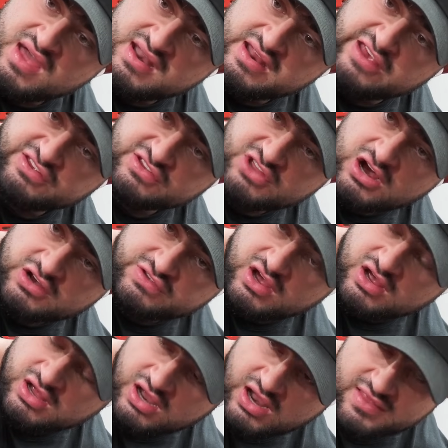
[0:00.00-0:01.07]
then it's adductor,
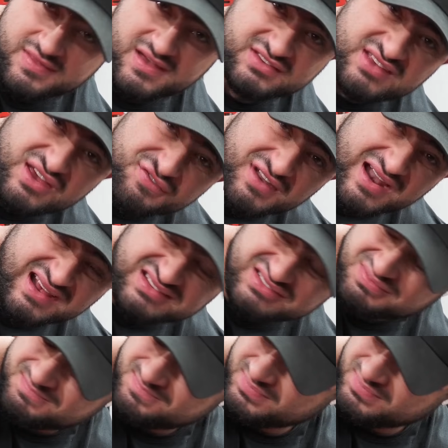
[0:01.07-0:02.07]
and that is it for legs.